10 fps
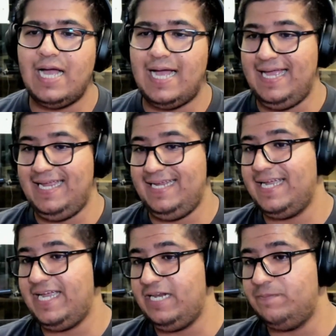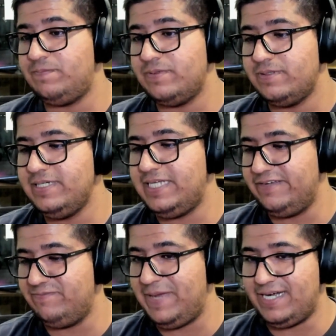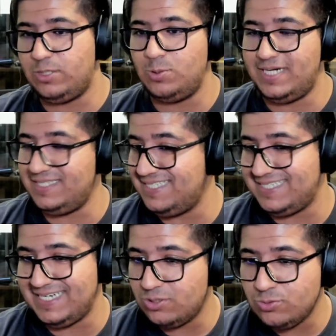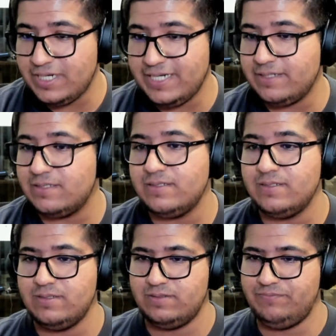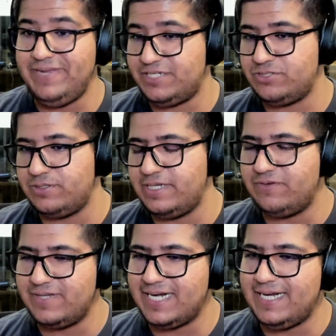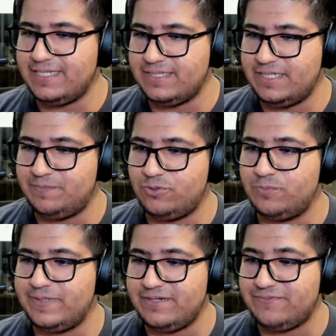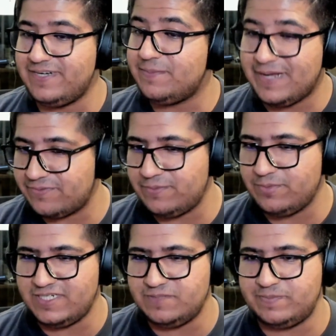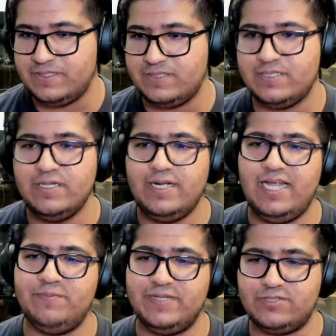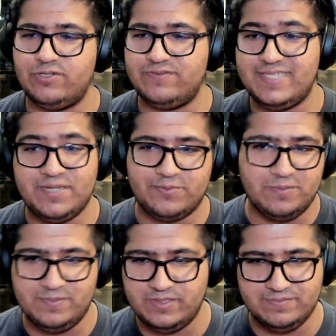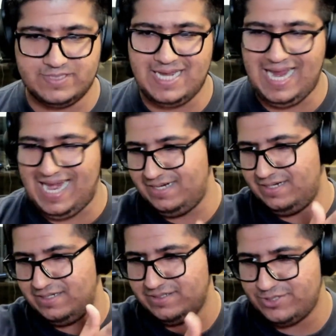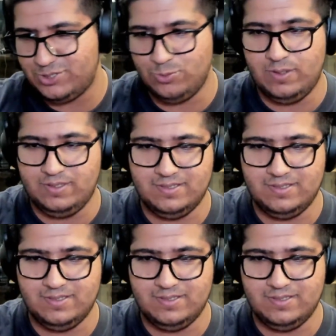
I help give back to our SDK tooling, make sure that we're getting the appropriate feedback from developers, helping solve their problems, and so on.